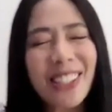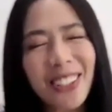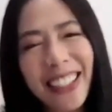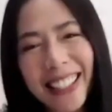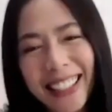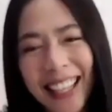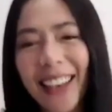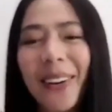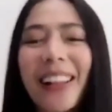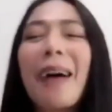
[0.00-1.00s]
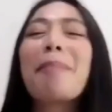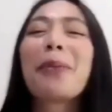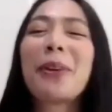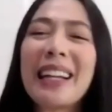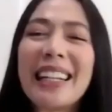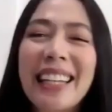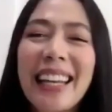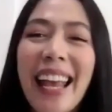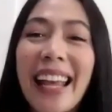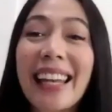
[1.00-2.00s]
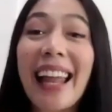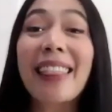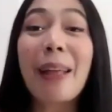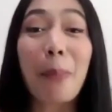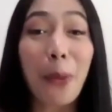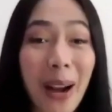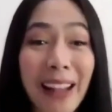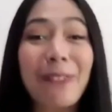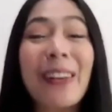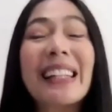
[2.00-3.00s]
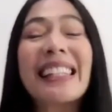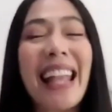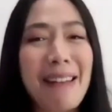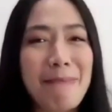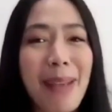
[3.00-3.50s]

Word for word: she will appreciate the breakfast in bed.